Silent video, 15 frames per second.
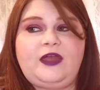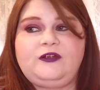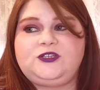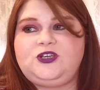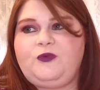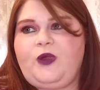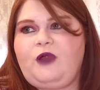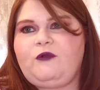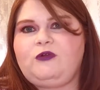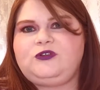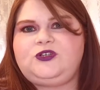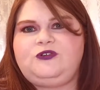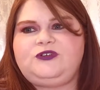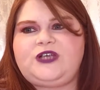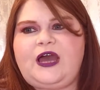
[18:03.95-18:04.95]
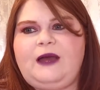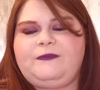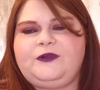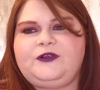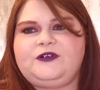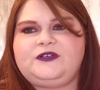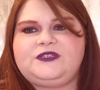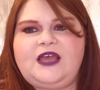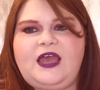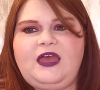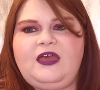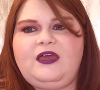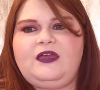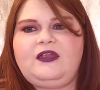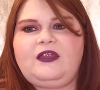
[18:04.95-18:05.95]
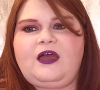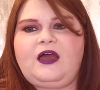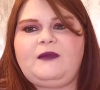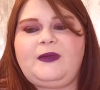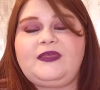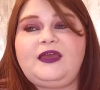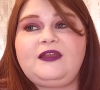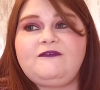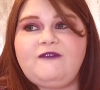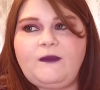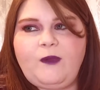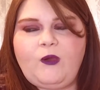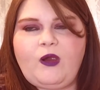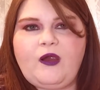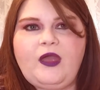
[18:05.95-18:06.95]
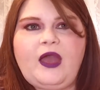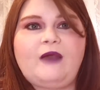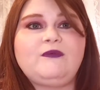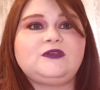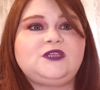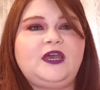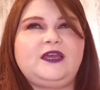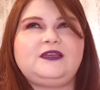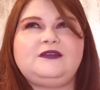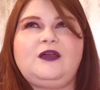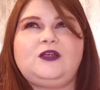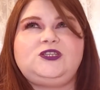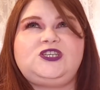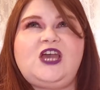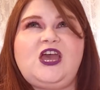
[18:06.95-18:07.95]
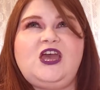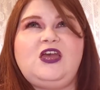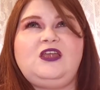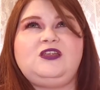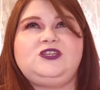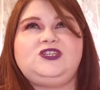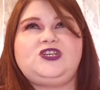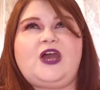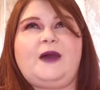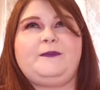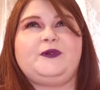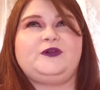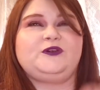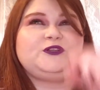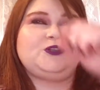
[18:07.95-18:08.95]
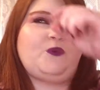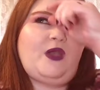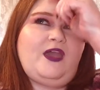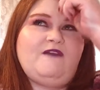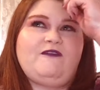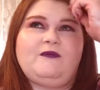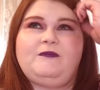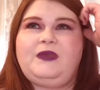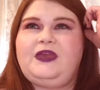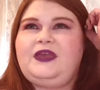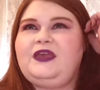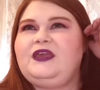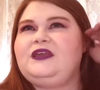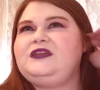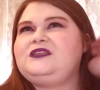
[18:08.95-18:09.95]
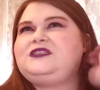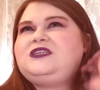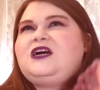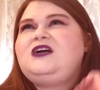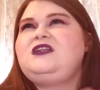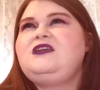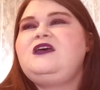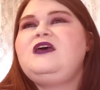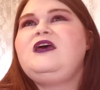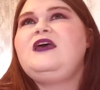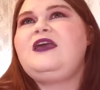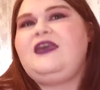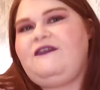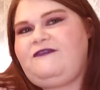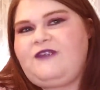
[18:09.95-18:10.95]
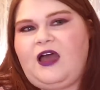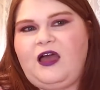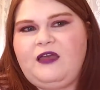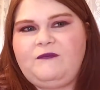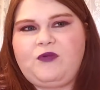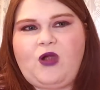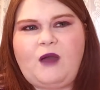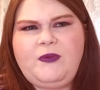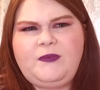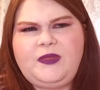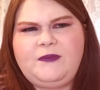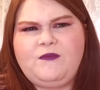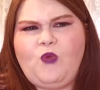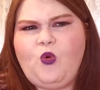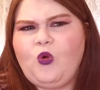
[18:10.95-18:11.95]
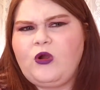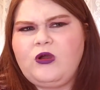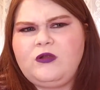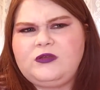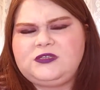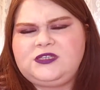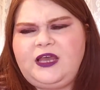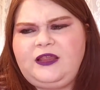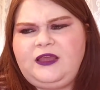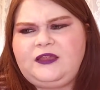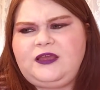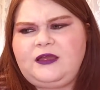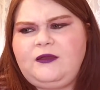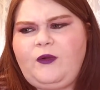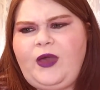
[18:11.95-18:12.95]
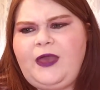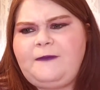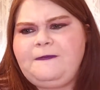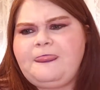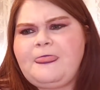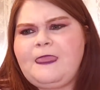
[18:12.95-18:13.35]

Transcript: or two where I wrote 2 chapters, and by the end of February, I was, like, 10 chapters away from being done, if not probably more, slightly away.